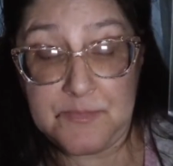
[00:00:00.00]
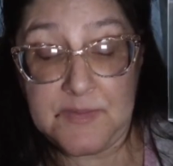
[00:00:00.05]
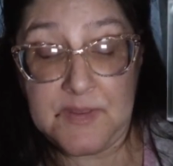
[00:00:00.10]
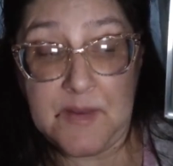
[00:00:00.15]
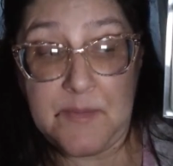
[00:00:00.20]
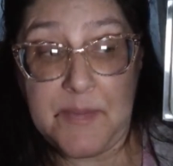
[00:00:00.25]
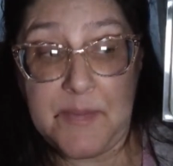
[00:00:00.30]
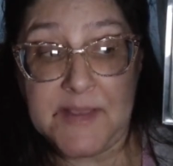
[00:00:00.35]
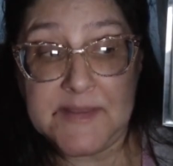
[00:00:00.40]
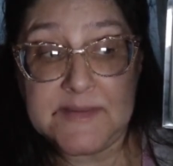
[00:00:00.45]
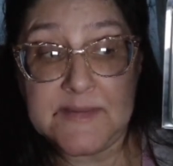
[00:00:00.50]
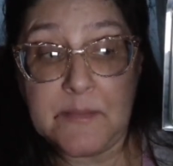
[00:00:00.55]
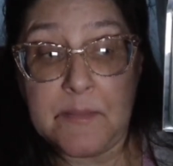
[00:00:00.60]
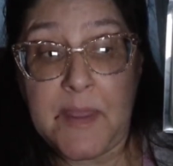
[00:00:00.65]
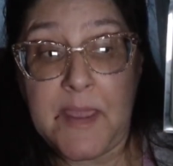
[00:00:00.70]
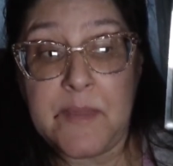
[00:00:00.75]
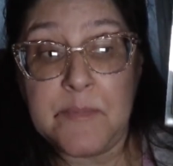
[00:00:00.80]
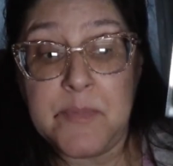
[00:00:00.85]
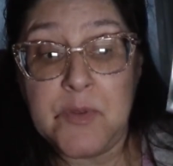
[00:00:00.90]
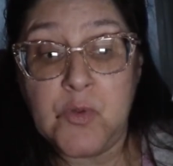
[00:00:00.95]
to the best of
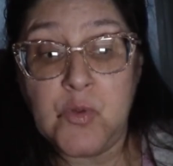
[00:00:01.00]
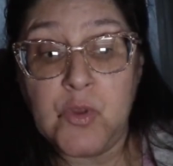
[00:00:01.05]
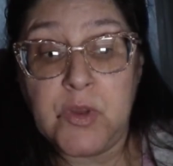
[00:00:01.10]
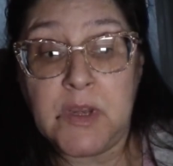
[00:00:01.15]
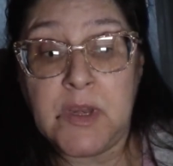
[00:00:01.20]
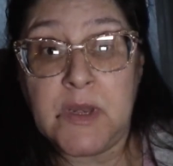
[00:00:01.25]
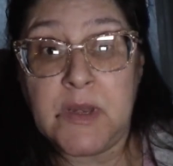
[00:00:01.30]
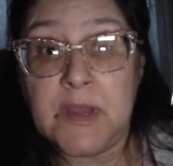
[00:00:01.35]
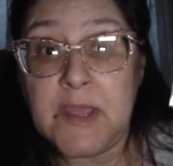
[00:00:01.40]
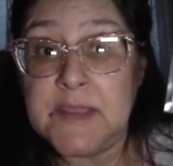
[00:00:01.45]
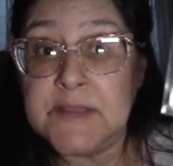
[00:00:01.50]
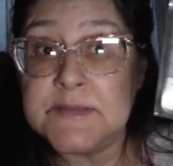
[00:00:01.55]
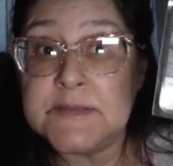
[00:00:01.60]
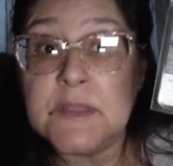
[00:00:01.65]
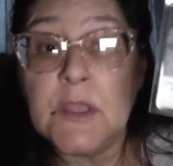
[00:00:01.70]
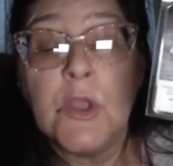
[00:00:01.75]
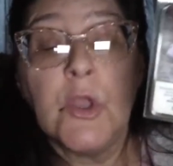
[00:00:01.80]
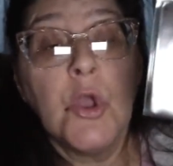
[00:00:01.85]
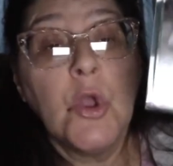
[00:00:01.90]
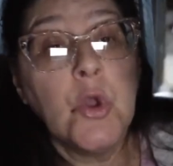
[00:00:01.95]
my ability in
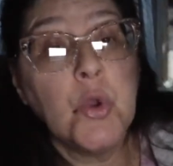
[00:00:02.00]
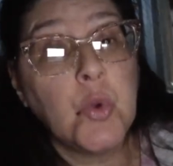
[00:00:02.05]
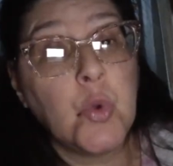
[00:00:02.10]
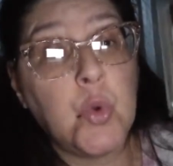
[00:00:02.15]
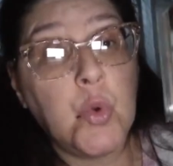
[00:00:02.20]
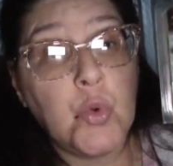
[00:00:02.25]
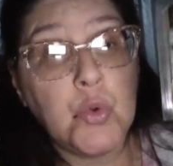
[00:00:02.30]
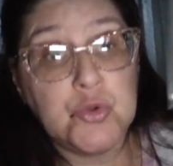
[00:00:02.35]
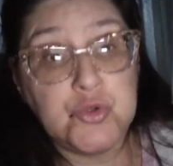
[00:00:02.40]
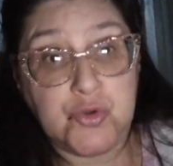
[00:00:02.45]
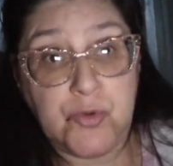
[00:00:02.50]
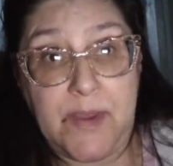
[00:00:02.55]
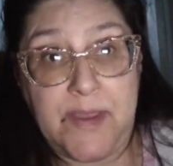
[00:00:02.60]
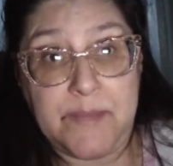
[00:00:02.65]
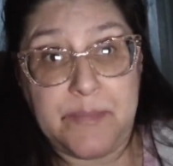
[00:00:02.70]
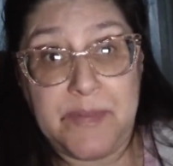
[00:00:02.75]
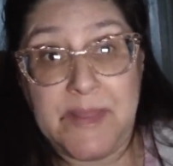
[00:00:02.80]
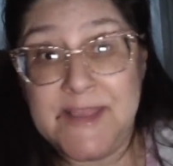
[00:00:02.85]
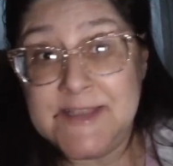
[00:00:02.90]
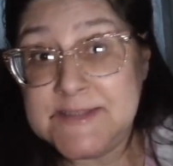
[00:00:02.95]
nice, cool,
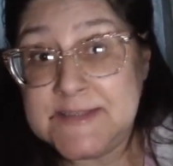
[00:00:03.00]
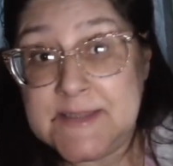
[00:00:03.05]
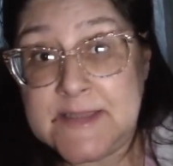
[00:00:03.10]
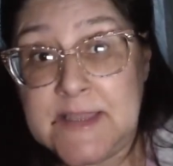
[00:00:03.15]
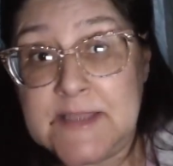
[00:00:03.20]
dry place.